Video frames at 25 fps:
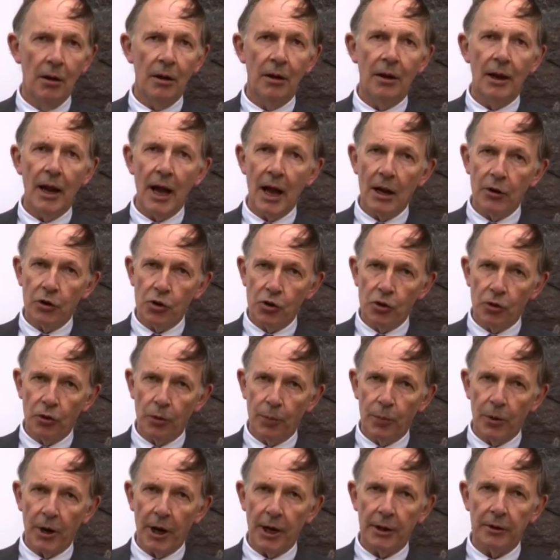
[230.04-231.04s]
natural
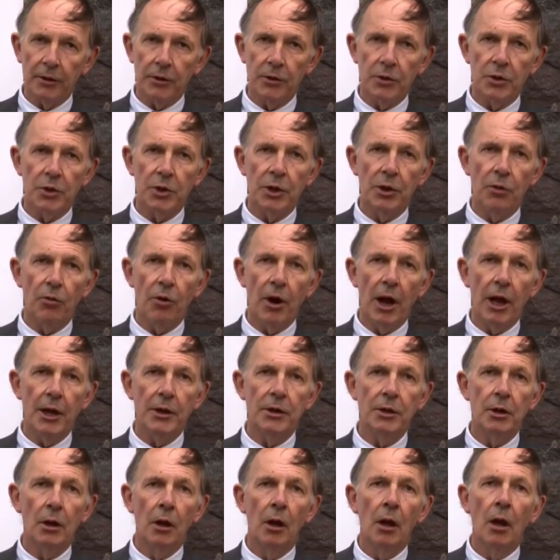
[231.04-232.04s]
pregnancy
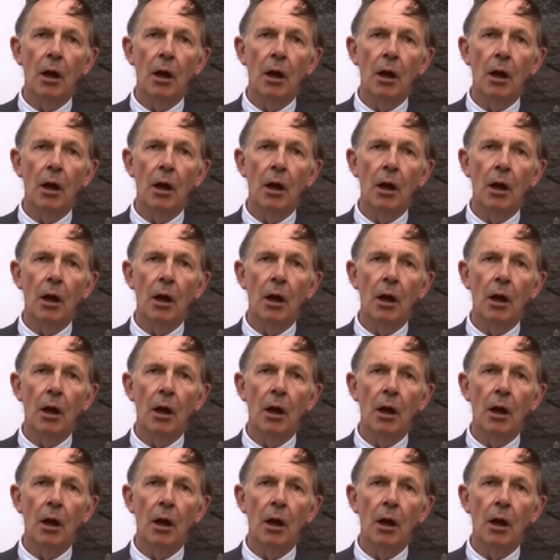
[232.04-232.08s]
rate,